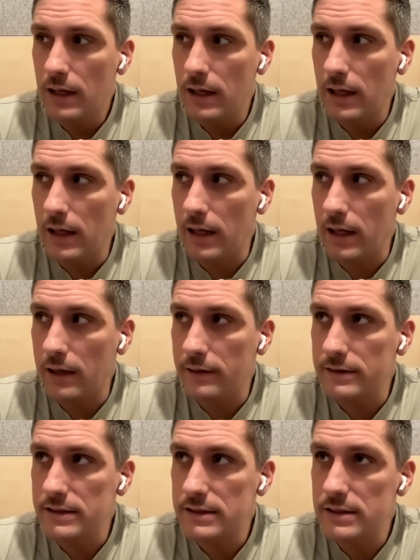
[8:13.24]

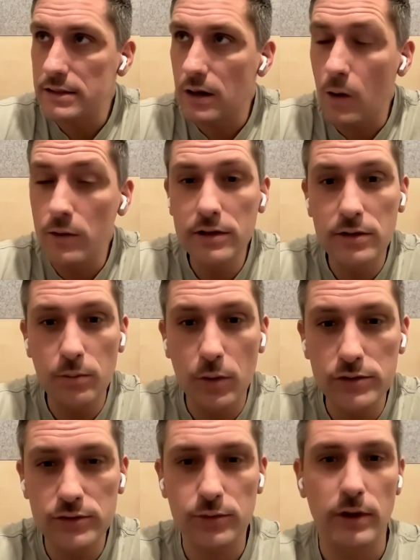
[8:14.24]
And only the
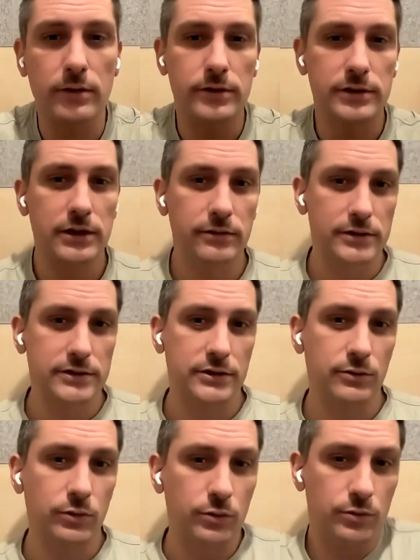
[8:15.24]
most relevant keywords
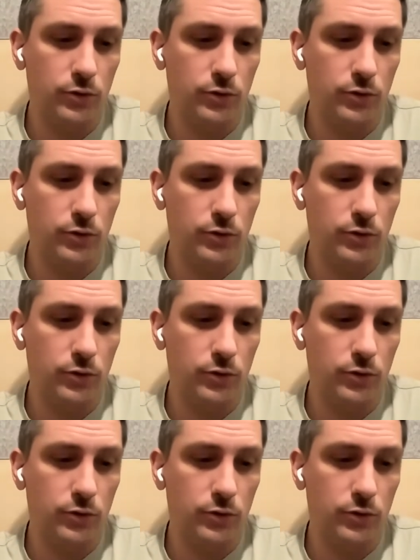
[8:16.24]
you